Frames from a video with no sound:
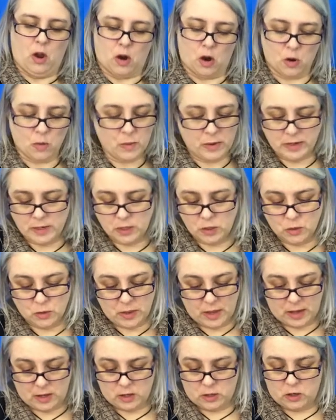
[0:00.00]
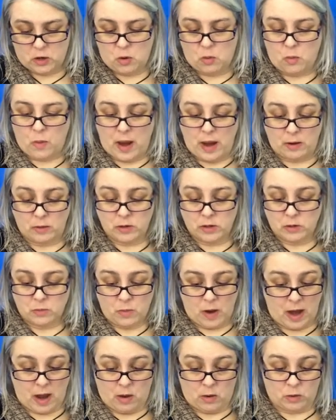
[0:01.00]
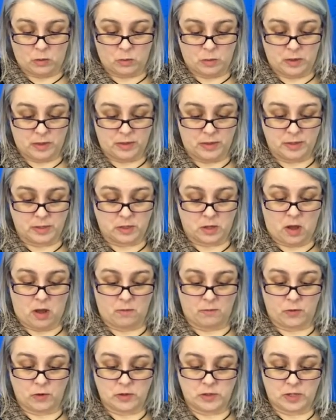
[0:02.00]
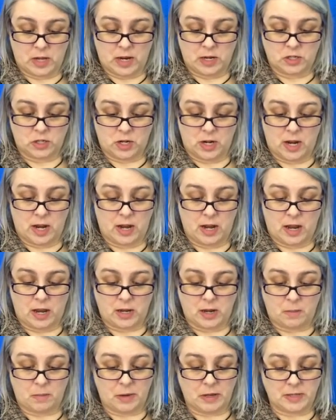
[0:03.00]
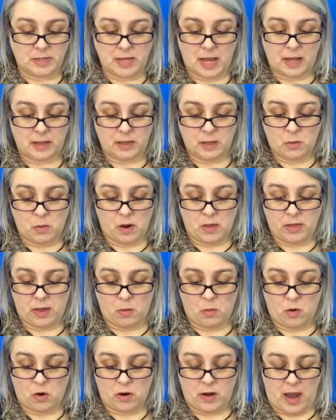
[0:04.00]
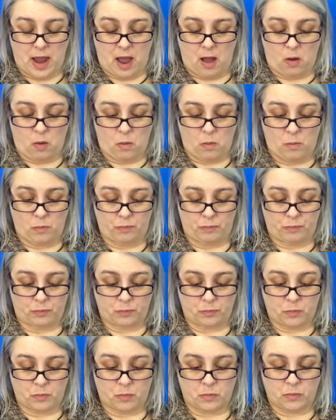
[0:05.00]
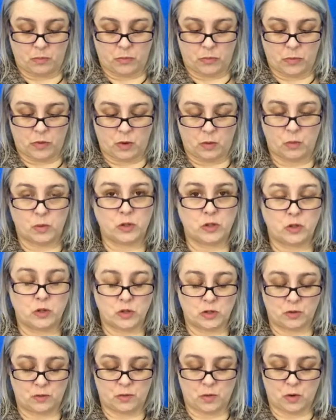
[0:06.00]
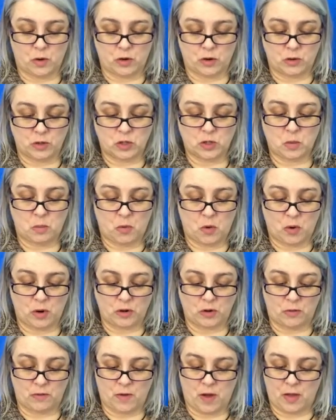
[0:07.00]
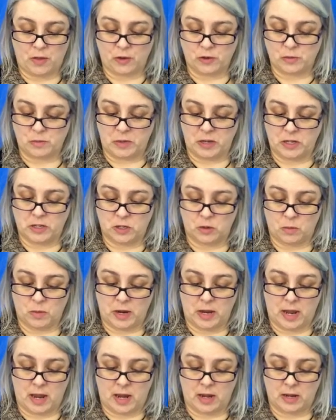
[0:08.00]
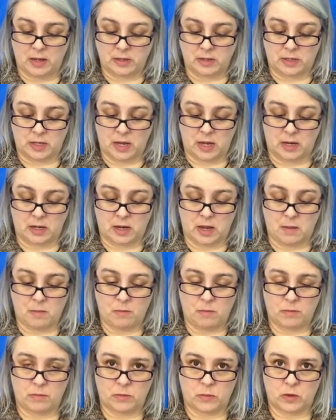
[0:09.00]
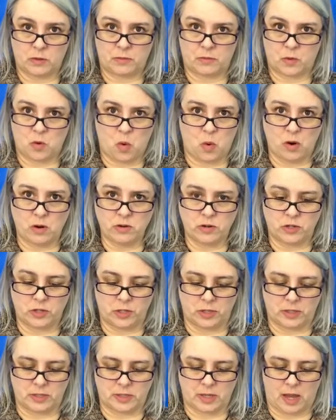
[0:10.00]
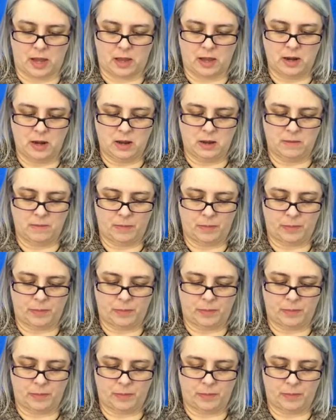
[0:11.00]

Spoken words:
Erwin knew they could go round and round with this conversation and end up exactly where they were now. "Will you support your father's bid to regain his kingdom?" "Of course," she said.